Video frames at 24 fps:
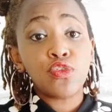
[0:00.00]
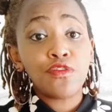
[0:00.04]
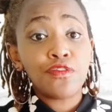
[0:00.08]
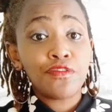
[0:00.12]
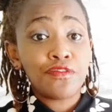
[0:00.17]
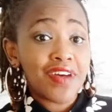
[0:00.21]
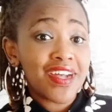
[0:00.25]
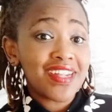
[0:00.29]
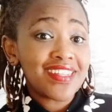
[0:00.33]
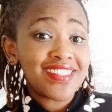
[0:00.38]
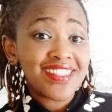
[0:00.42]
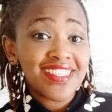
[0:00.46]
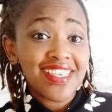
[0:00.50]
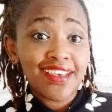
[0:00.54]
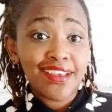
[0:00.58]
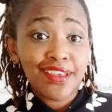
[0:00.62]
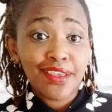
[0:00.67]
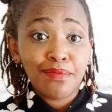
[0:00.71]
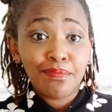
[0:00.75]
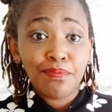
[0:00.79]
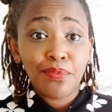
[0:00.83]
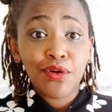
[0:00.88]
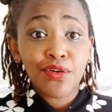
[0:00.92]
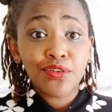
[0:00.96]
fats are
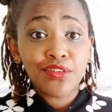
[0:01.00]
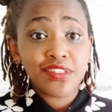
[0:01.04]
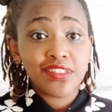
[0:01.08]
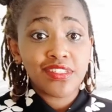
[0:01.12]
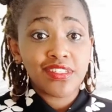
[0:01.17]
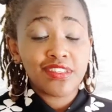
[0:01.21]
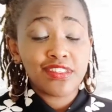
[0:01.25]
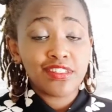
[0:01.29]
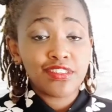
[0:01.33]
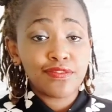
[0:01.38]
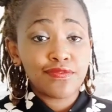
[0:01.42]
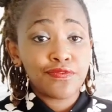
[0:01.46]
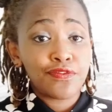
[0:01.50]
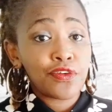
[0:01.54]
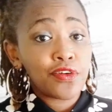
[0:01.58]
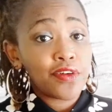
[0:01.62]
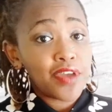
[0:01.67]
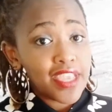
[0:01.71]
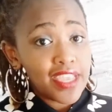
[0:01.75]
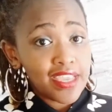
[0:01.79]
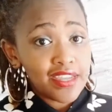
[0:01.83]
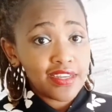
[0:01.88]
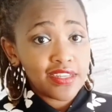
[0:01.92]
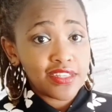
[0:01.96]
important for
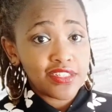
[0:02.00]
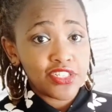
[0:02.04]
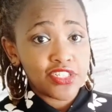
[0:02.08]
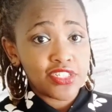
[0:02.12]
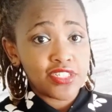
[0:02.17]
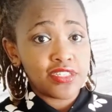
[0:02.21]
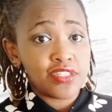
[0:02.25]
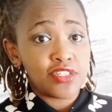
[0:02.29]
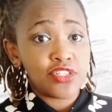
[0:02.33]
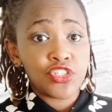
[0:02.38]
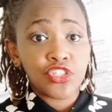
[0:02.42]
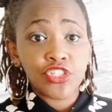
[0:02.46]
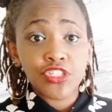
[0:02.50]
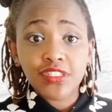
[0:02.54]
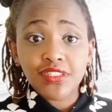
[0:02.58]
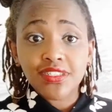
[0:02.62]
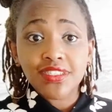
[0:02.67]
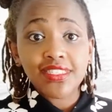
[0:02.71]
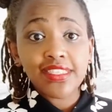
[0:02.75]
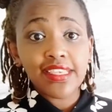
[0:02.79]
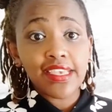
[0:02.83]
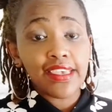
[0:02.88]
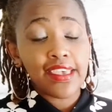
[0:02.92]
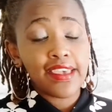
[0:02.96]
energy.
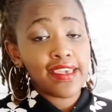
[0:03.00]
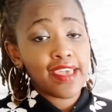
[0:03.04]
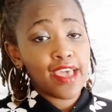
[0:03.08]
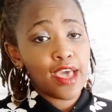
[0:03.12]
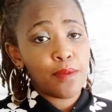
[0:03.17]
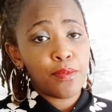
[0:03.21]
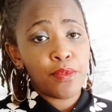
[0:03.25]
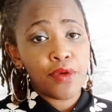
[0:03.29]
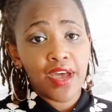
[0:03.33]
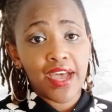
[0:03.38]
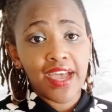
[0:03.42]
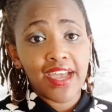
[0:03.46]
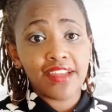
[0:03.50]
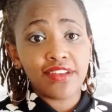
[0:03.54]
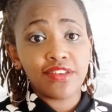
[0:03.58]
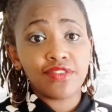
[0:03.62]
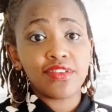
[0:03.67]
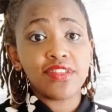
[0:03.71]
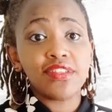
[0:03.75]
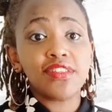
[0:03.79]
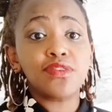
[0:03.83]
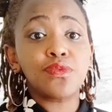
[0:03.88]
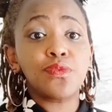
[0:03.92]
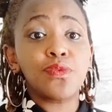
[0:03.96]
Just like
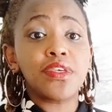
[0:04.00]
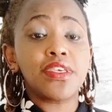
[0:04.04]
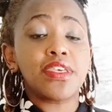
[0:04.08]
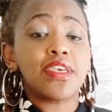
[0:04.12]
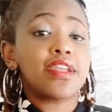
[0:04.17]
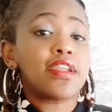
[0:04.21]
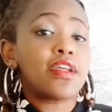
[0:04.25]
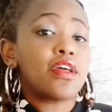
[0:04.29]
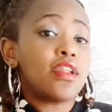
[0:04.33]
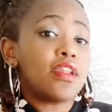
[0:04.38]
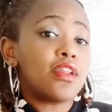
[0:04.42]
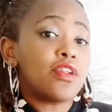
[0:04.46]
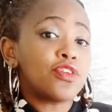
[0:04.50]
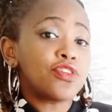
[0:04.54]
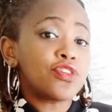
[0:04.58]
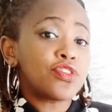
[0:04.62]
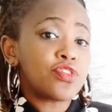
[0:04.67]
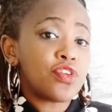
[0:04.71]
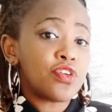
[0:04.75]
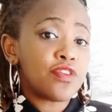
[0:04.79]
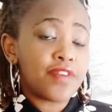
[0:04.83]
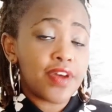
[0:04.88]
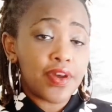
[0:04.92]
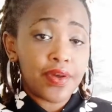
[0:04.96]
carbohydrates, we get a lot
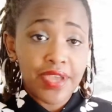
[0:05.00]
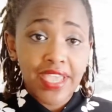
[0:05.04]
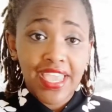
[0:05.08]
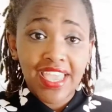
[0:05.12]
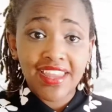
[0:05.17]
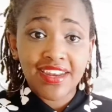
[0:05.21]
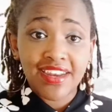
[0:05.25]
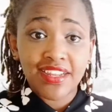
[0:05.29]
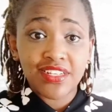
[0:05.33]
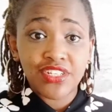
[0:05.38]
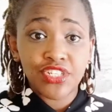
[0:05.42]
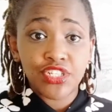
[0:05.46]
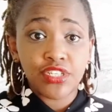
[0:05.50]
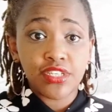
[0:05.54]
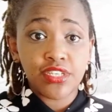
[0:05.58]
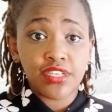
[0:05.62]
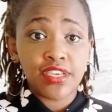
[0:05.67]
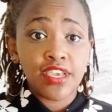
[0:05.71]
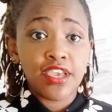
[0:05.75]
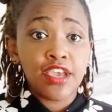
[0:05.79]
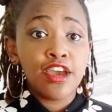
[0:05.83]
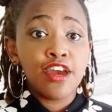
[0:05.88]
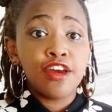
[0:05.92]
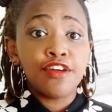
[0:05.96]
of our energy
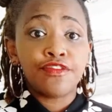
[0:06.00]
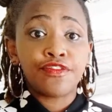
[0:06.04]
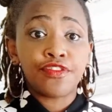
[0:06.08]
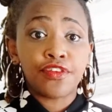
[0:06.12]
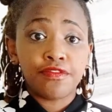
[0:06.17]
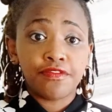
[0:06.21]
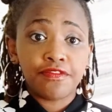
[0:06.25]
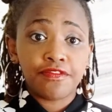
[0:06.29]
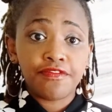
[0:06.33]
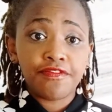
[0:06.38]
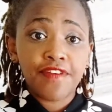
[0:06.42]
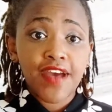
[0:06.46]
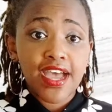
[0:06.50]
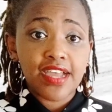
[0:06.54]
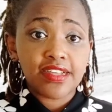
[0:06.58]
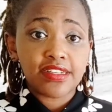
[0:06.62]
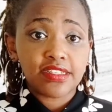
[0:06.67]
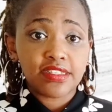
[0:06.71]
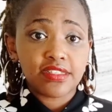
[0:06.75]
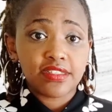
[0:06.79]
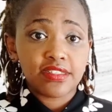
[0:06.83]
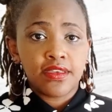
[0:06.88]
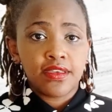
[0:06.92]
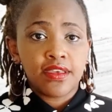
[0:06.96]
from fat.
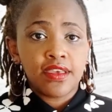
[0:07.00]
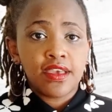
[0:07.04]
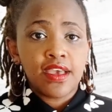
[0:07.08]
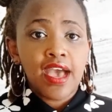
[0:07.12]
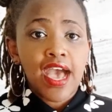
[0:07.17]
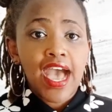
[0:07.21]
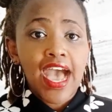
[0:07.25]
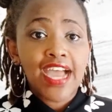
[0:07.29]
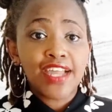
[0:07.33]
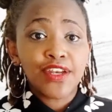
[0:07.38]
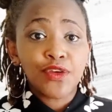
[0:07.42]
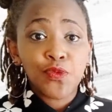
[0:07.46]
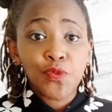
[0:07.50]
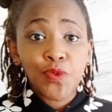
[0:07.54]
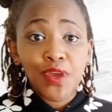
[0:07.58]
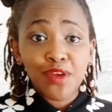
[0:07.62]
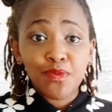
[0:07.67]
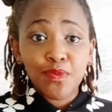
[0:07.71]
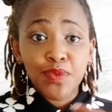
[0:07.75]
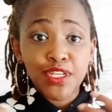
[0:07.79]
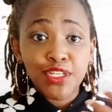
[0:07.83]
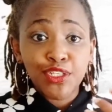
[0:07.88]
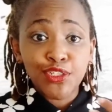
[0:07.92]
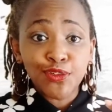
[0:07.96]
And when
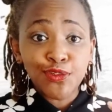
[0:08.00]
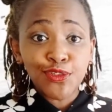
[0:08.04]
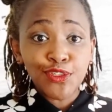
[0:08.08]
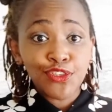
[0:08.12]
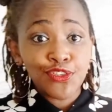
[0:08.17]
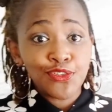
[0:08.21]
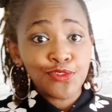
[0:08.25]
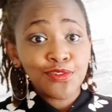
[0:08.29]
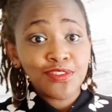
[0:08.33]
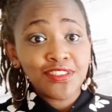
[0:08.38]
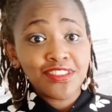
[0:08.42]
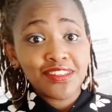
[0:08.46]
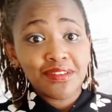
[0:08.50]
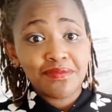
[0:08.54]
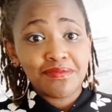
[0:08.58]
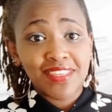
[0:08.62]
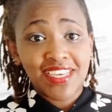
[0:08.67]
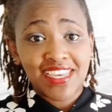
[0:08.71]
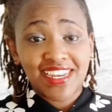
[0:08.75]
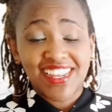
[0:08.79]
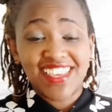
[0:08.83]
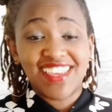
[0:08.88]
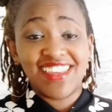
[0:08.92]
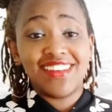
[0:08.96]
we don't use up
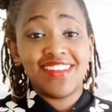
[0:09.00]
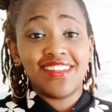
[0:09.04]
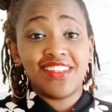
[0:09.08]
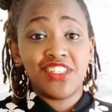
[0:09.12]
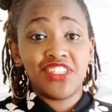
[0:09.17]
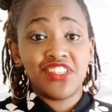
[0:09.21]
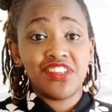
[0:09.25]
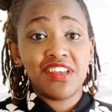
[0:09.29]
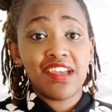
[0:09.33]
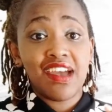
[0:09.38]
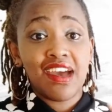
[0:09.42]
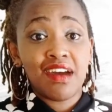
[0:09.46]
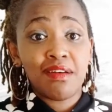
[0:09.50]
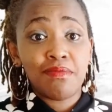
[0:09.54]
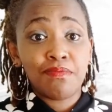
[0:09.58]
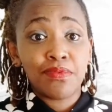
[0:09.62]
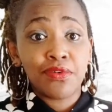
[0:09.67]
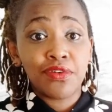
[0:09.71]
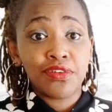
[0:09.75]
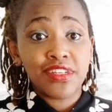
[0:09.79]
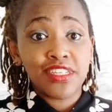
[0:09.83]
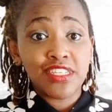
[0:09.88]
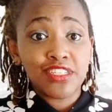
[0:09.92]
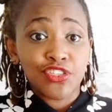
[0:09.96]
that energy, our
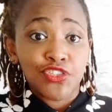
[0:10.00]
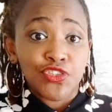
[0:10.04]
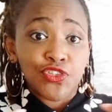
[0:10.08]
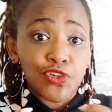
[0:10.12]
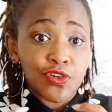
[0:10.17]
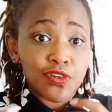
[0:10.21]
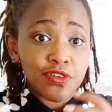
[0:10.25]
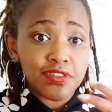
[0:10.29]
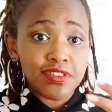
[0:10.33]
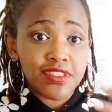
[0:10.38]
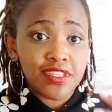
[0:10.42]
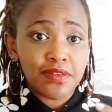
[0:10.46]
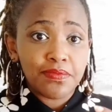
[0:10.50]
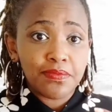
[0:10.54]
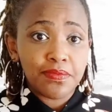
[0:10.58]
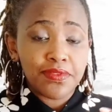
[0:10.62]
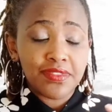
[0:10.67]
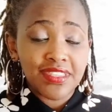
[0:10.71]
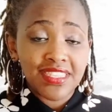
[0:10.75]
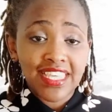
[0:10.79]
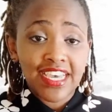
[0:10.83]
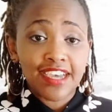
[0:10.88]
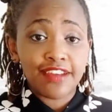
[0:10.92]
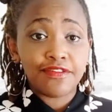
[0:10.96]
body stores up
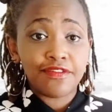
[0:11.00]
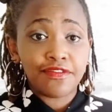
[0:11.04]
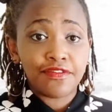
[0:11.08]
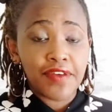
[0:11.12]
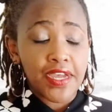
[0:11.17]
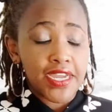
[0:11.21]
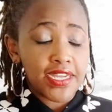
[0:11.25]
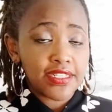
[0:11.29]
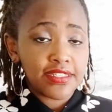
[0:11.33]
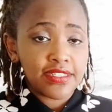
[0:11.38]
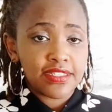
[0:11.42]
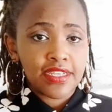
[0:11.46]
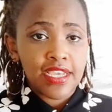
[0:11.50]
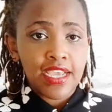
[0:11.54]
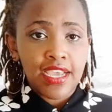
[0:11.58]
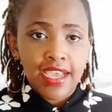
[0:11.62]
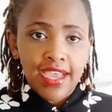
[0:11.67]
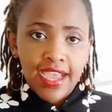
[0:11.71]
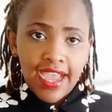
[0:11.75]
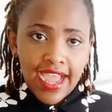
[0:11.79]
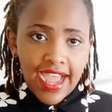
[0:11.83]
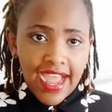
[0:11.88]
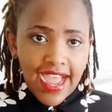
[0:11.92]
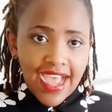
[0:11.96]
that fat
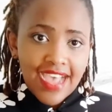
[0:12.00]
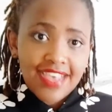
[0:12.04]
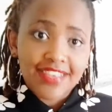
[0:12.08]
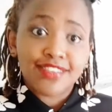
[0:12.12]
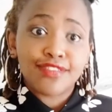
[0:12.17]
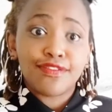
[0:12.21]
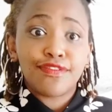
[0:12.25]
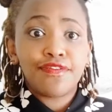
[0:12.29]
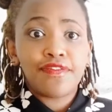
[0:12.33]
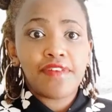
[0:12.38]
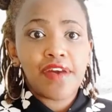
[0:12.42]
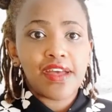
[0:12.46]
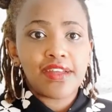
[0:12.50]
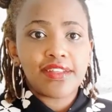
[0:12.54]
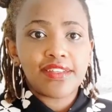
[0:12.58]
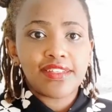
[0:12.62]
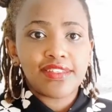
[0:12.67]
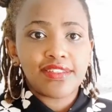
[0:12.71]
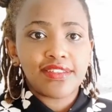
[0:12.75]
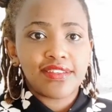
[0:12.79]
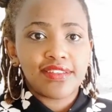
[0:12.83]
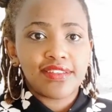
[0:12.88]
as fat.